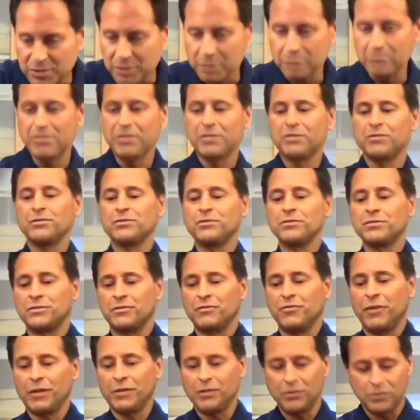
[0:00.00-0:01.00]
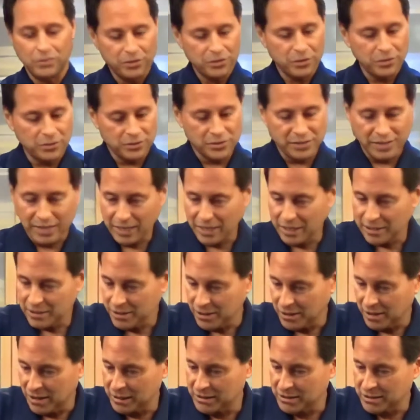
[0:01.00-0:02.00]
and minerals and phytonutrients and
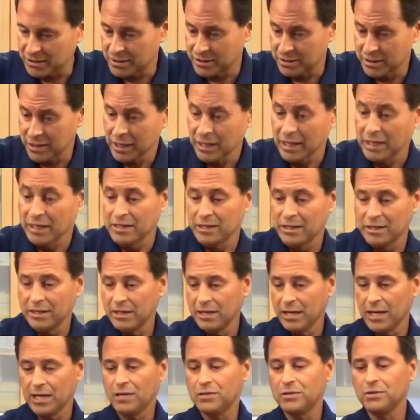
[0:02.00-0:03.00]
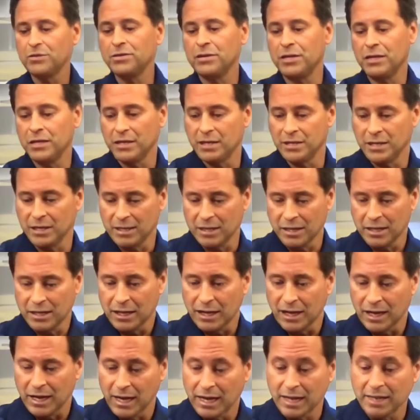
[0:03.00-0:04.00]
antioxidants, including
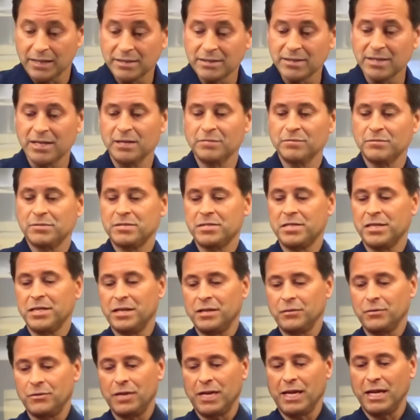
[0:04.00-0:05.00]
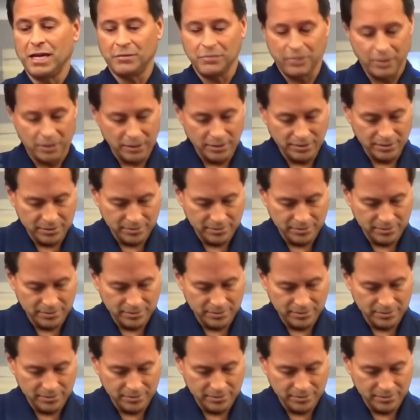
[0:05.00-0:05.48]
enzymes and what have you.